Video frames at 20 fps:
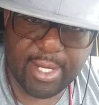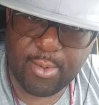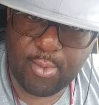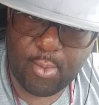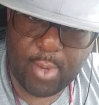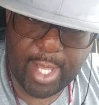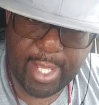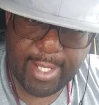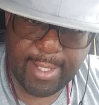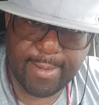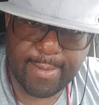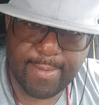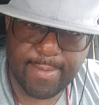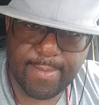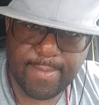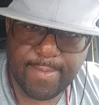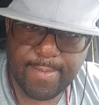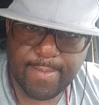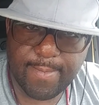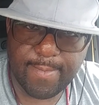and white.
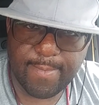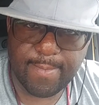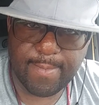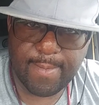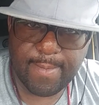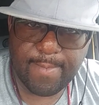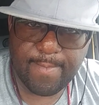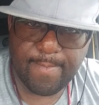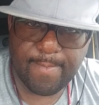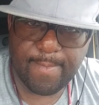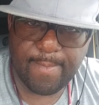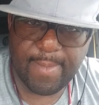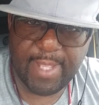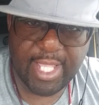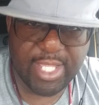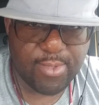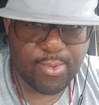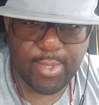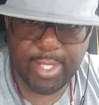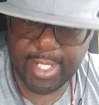
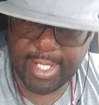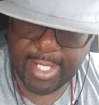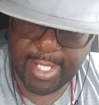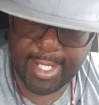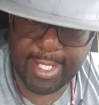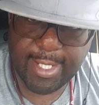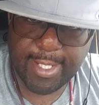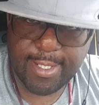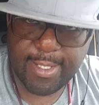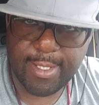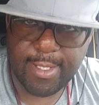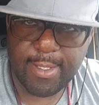That's what it is.